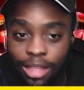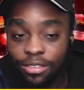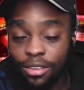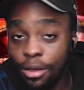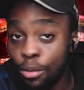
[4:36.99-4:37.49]

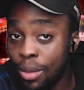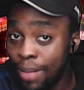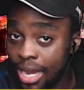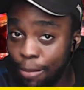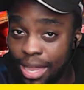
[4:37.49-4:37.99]
So we
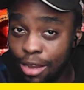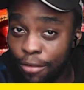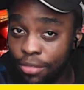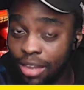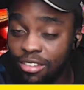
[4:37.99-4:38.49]
made a bid
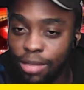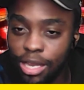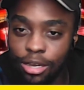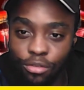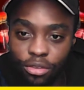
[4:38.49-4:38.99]
of 30
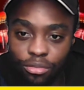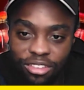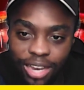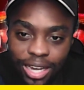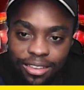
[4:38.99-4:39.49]
million. It was
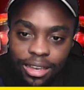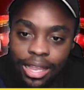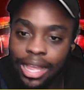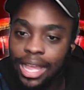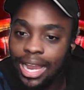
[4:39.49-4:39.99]
rejected.